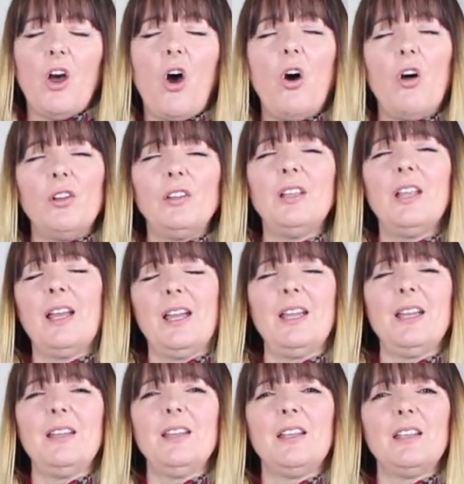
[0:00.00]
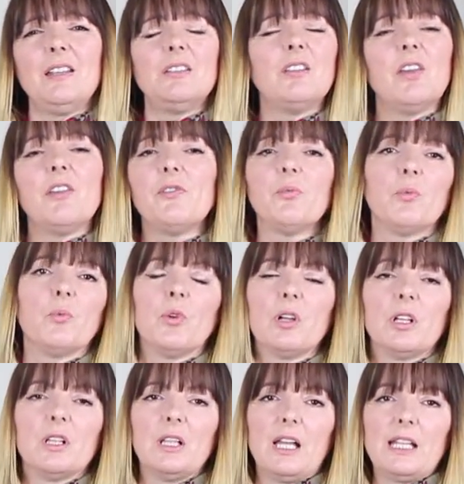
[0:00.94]
Online, it doesn't
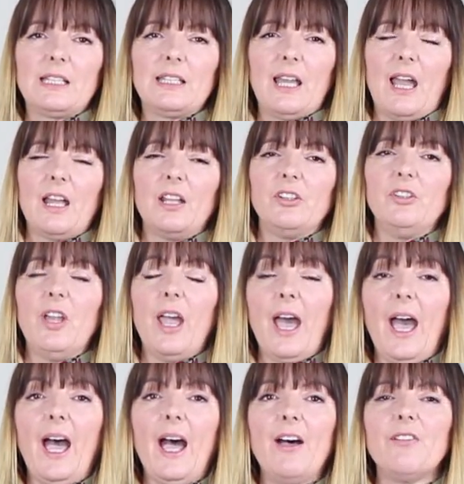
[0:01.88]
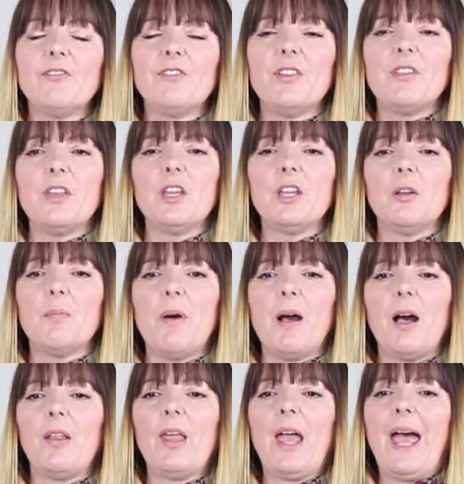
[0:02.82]
work like that. You have to think
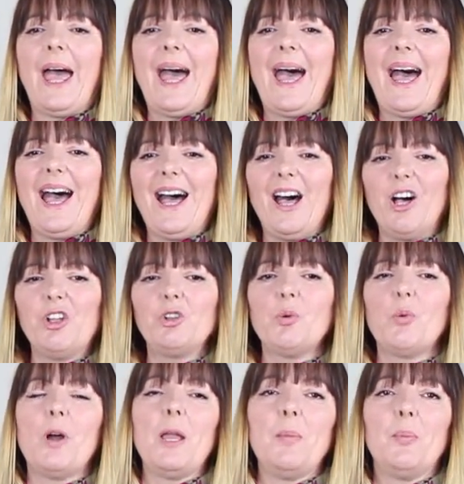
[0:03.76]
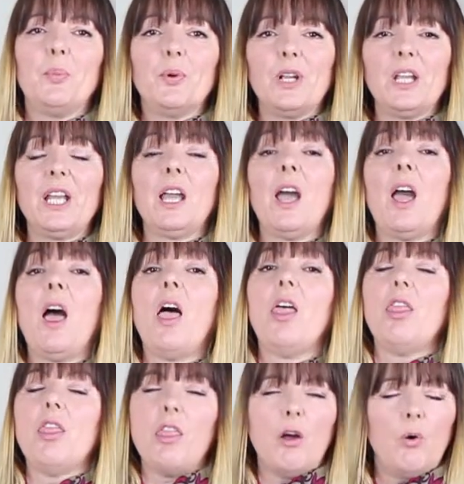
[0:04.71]
about, how do I bring
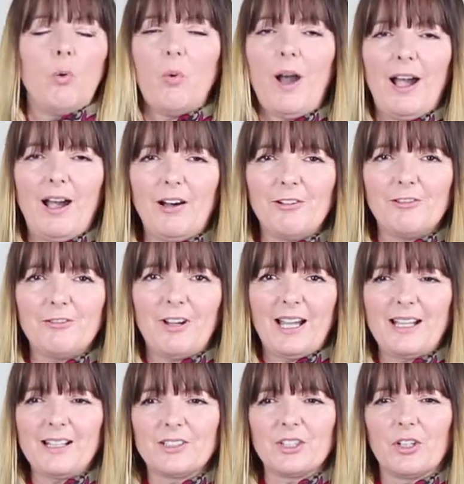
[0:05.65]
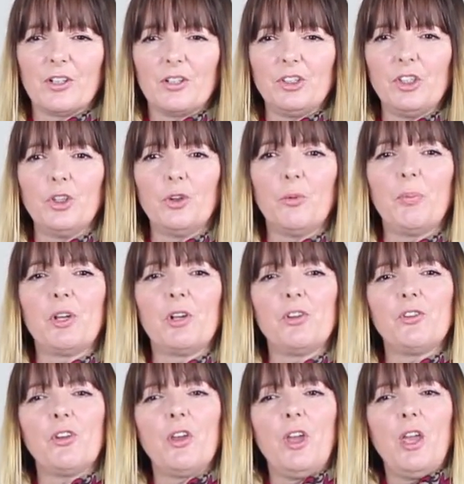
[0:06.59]
the wow factor?
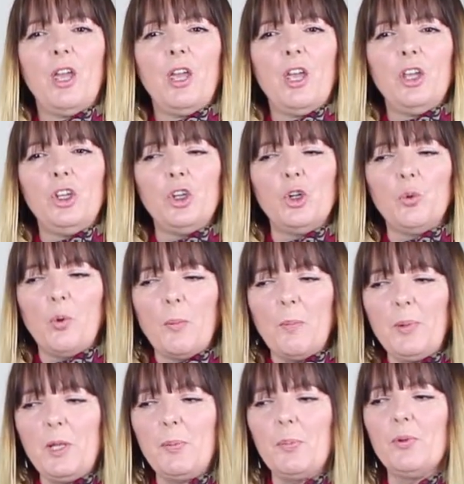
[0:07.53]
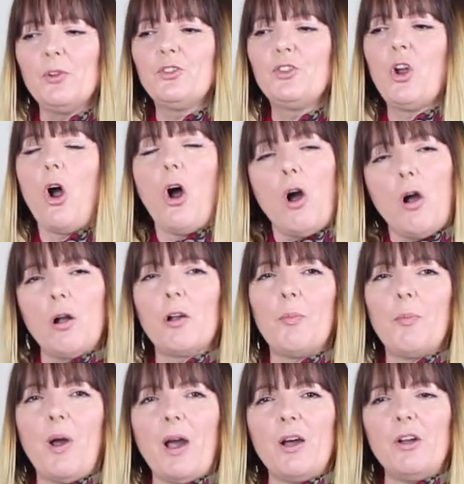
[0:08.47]
Because when people talk
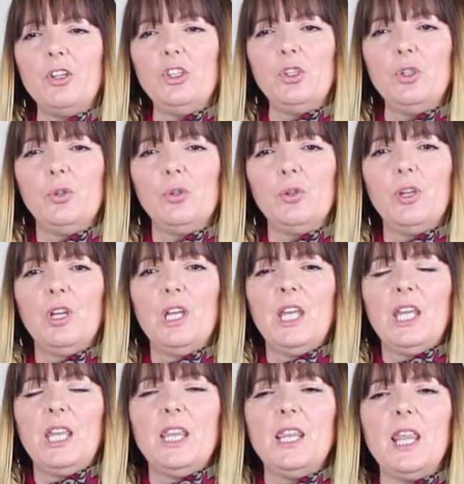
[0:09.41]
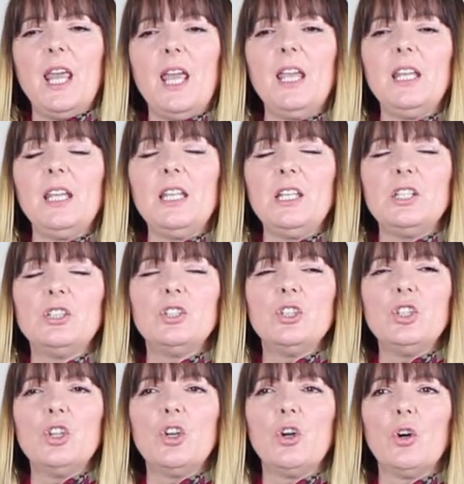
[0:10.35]
about you, they need to
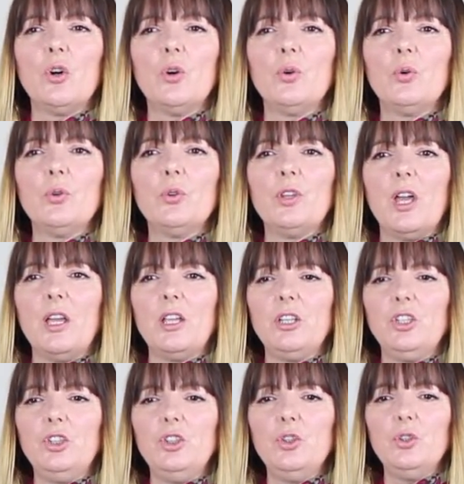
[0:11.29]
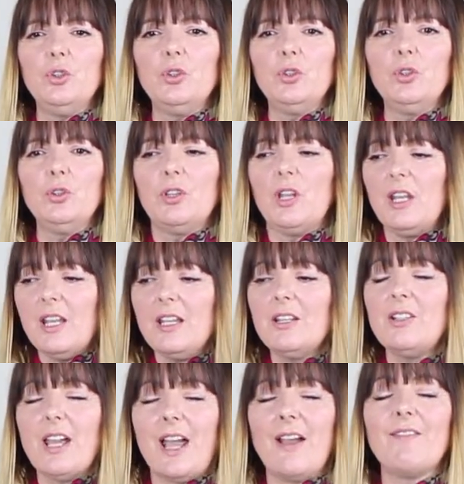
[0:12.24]
know that they
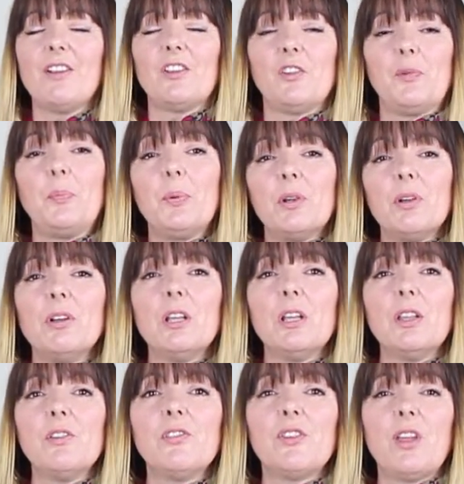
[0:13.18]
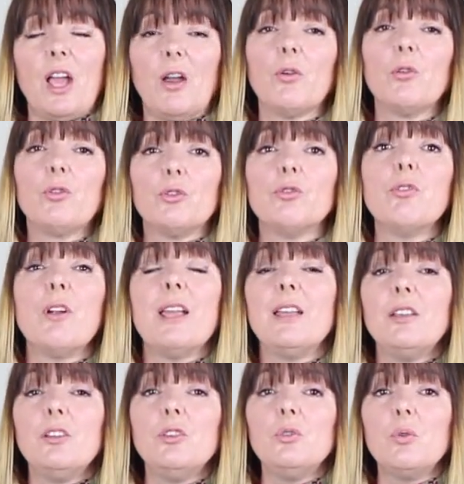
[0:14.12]
need to have experienced how
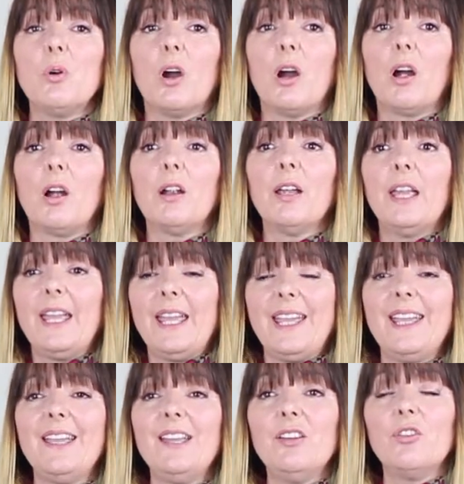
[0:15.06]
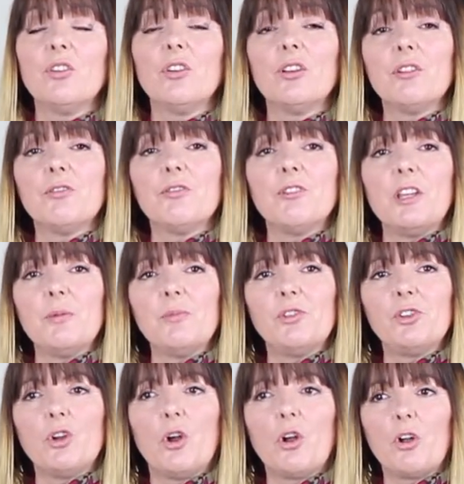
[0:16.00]
great you are in order for them
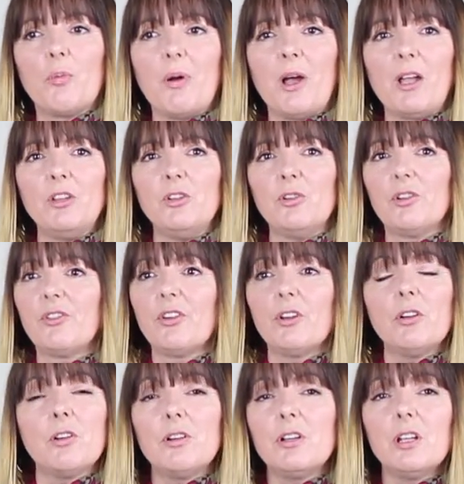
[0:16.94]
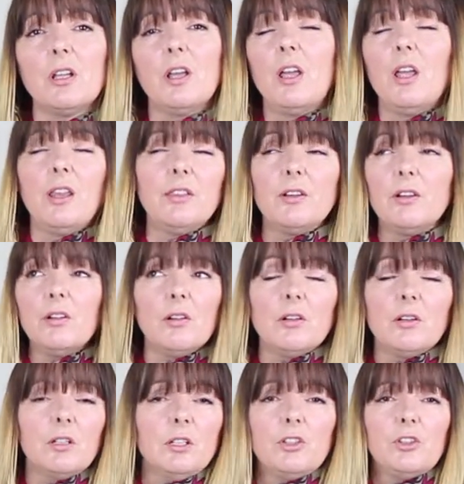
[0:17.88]
to talk about you. Because they're
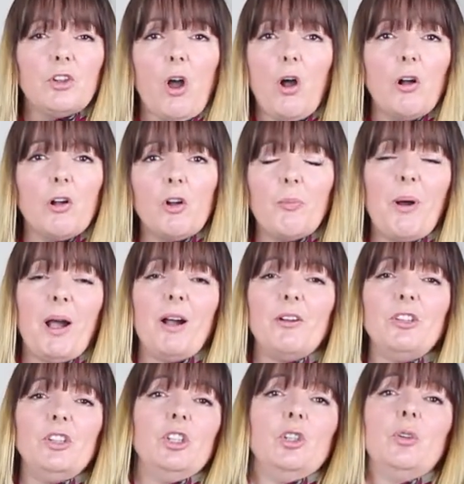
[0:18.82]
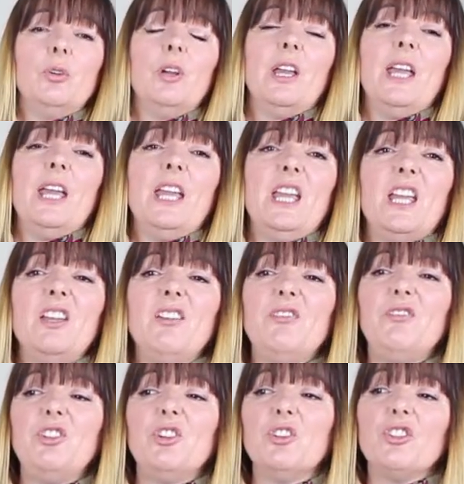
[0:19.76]
not gonna talk about you
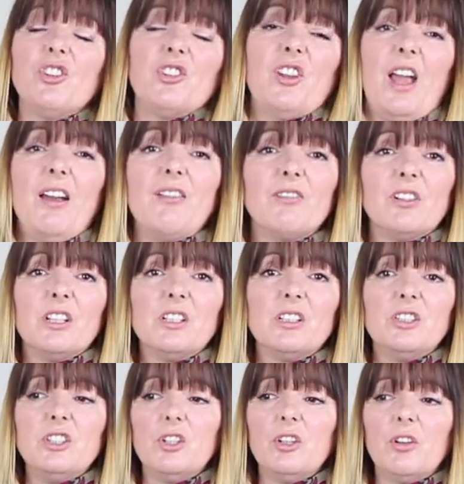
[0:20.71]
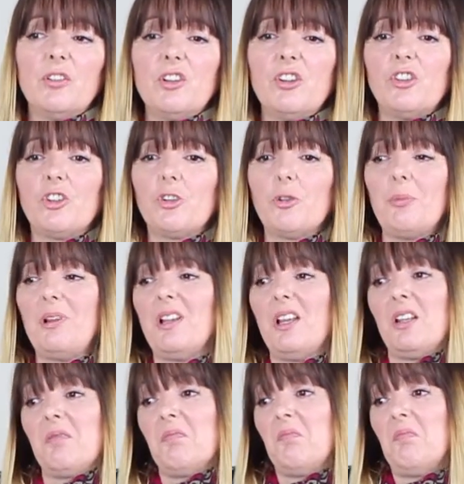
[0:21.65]
if you're just average. They're just gonna be
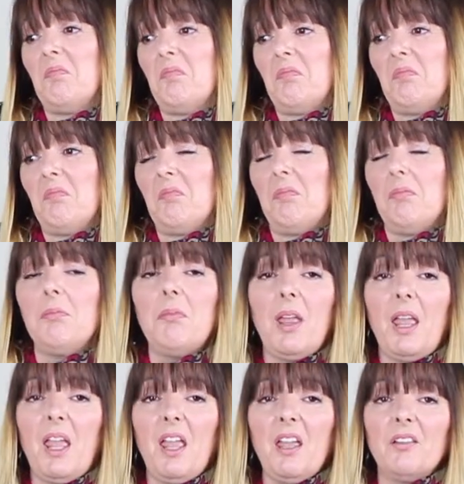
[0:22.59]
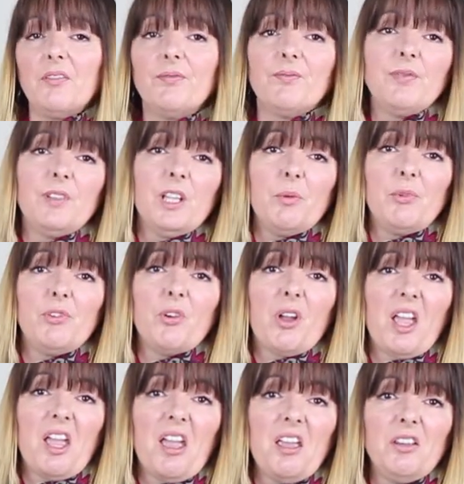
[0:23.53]
like, meh, it was
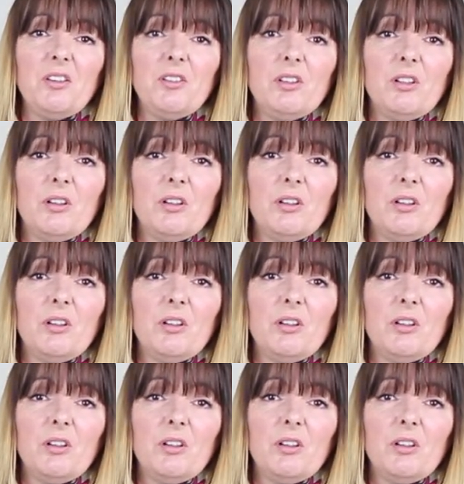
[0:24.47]
okay.